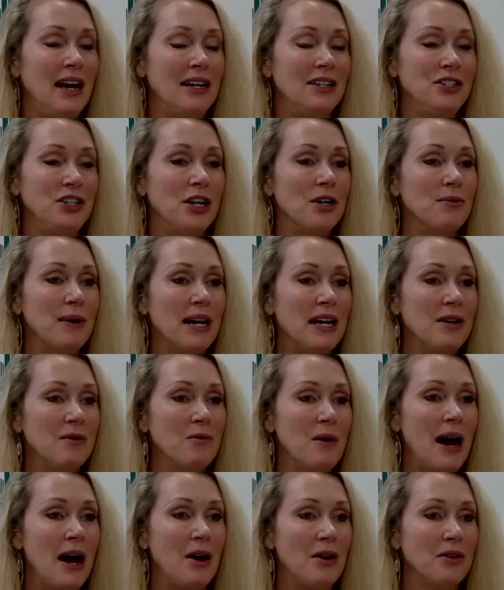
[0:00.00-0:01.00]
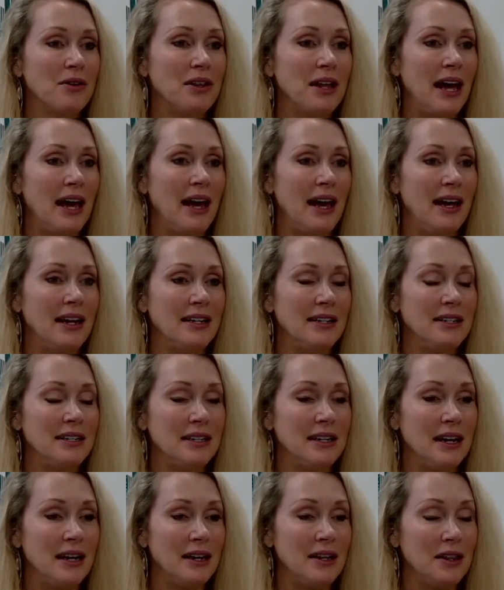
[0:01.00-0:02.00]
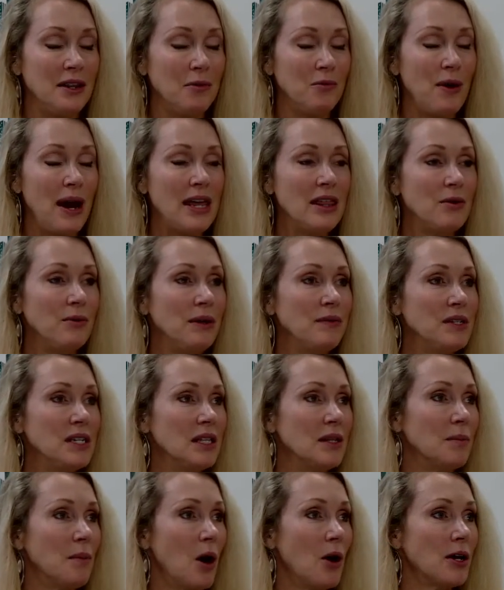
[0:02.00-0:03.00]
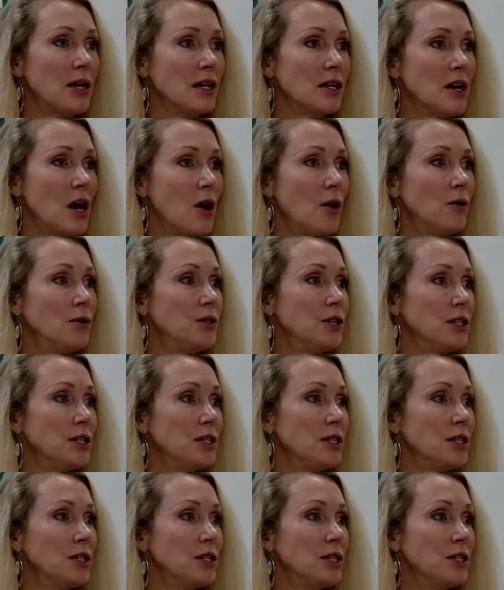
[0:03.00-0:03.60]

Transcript: generating wealth. And the way that we've seen the market go,